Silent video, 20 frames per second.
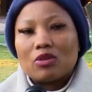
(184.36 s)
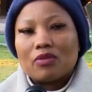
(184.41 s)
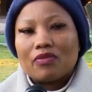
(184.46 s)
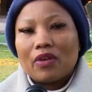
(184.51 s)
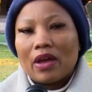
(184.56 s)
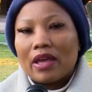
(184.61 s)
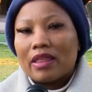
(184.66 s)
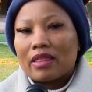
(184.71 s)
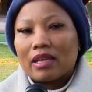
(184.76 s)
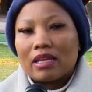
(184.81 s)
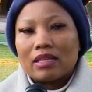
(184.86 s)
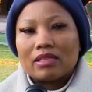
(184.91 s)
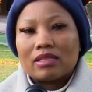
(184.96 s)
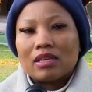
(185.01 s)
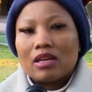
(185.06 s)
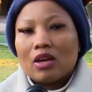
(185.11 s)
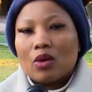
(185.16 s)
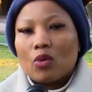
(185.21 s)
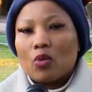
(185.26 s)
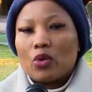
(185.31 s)
you'd find that
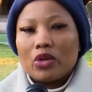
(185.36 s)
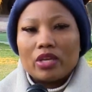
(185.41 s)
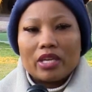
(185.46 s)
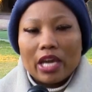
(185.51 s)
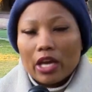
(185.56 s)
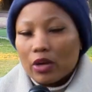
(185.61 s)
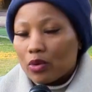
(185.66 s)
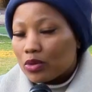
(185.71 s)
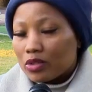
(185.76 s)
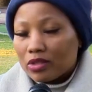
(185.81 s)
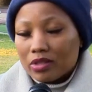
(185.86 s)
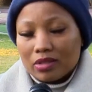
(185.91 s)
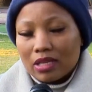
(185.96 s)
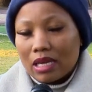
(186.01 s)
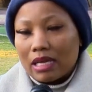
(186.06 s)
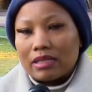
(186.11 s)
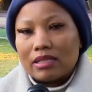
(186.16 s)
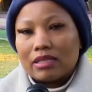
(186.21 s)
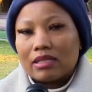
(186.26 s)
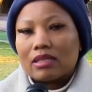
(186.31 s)
we cannot
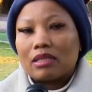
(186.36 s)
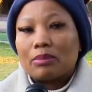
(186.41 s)
start